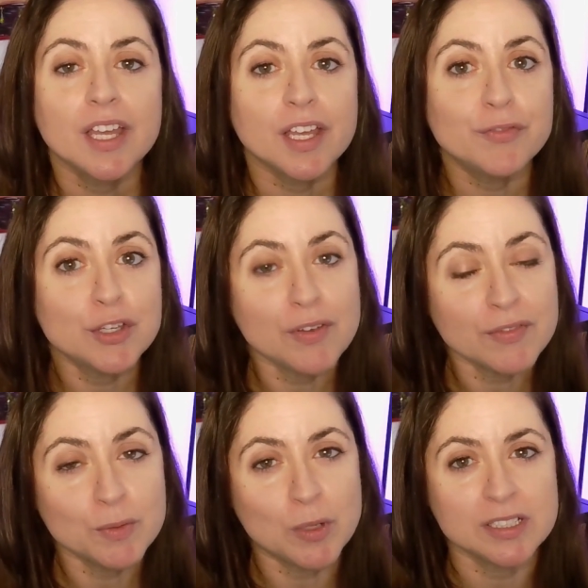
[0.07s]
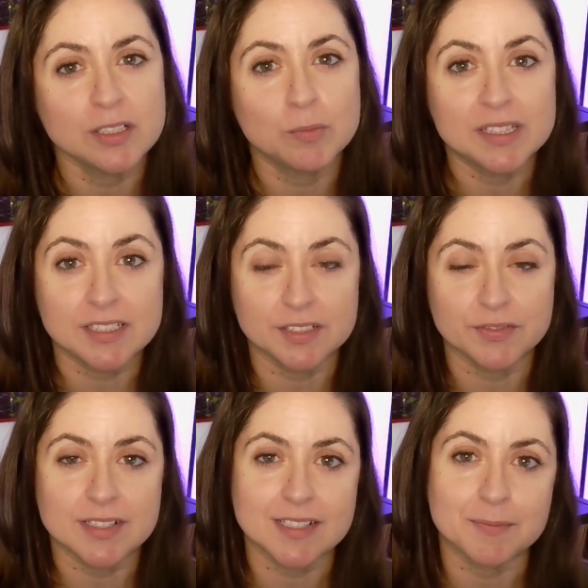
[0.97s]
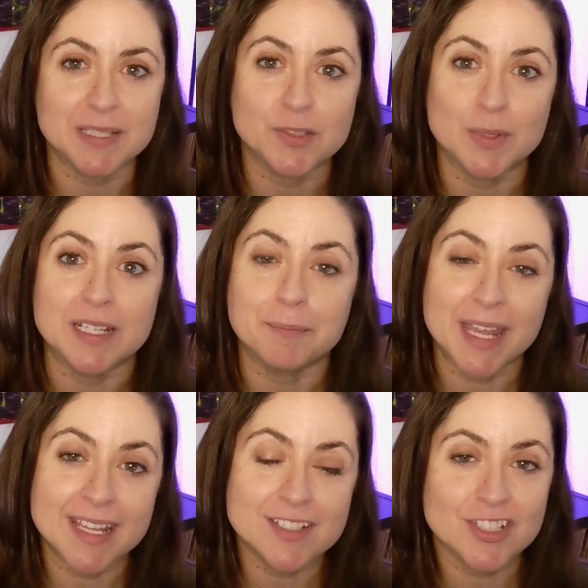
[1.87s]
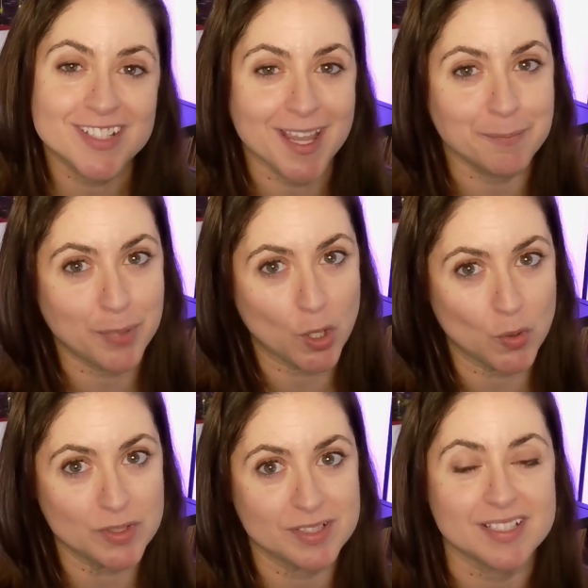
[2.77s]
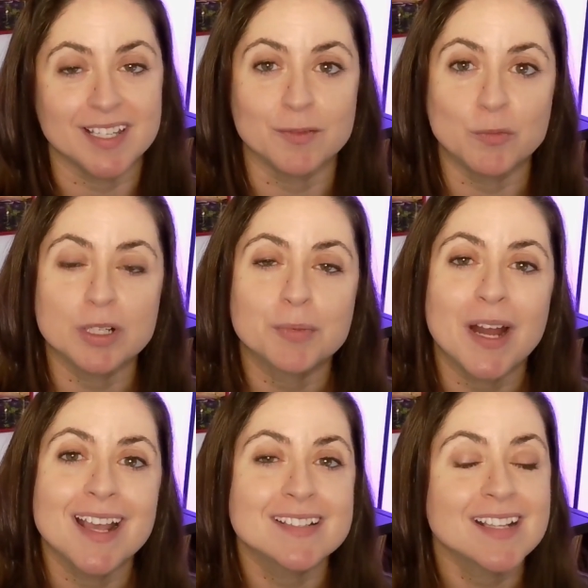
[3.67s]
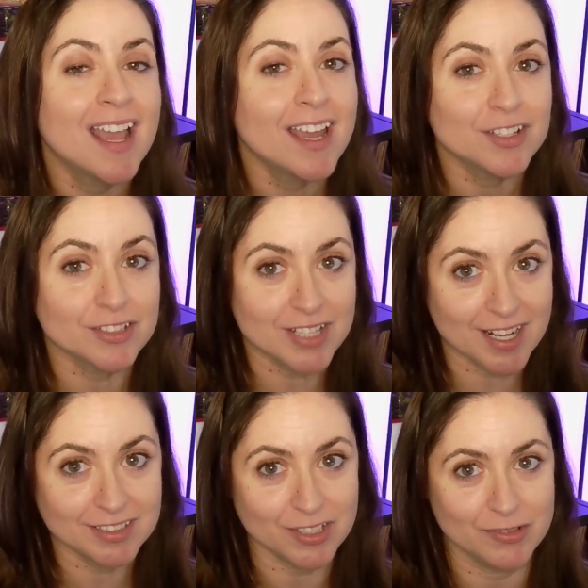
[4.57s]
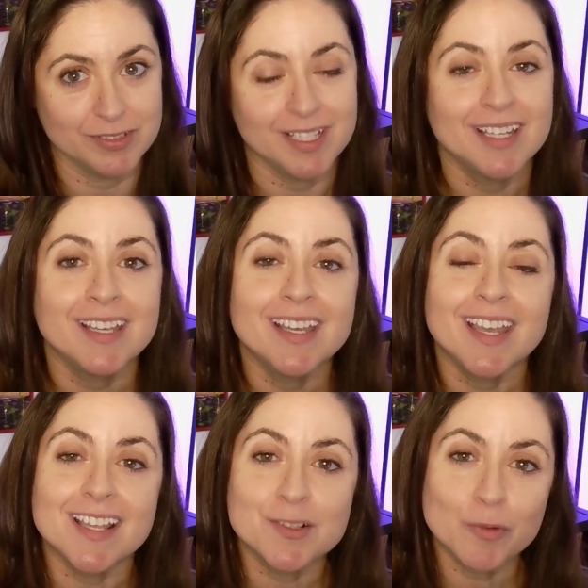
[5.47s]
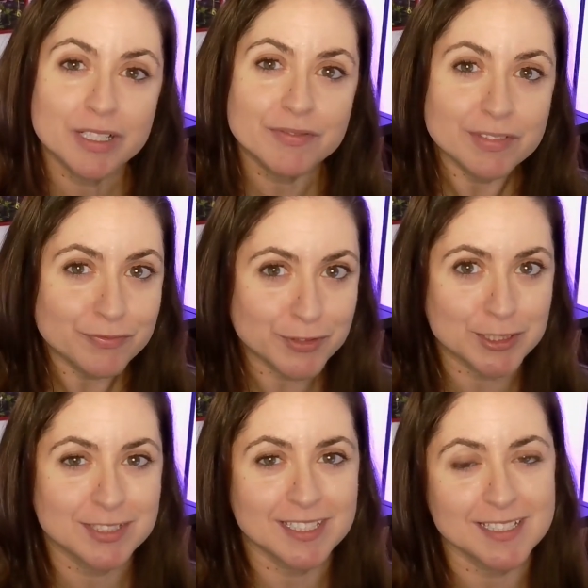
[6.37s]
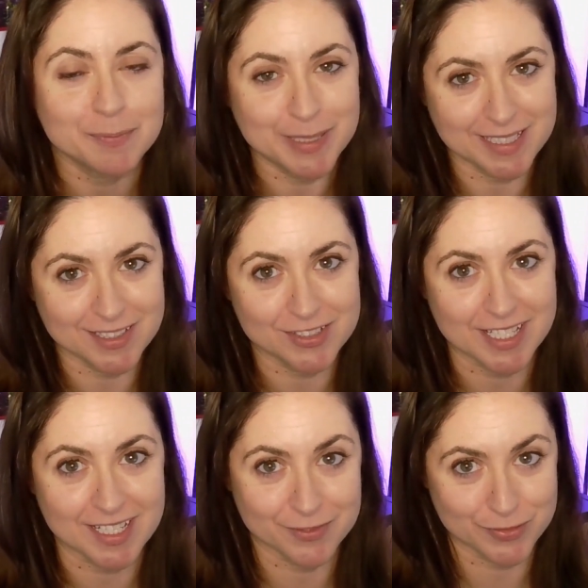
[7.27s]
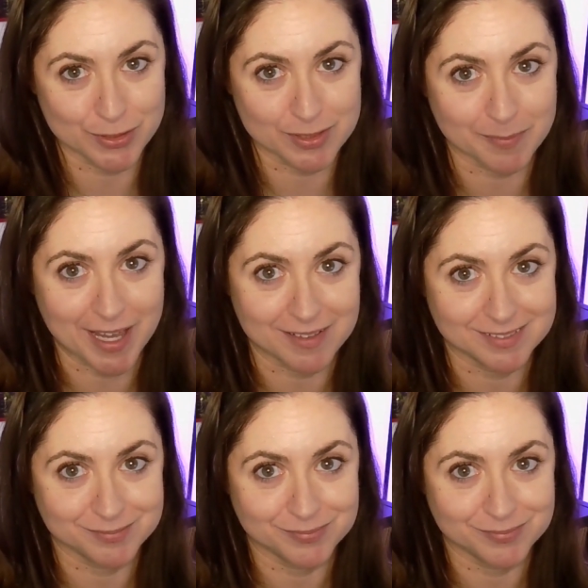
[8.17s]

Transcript: If you've ever wondered what the difference is between pages and posts in WordPress, you're not alone. It's one of the first things beginners get confused about.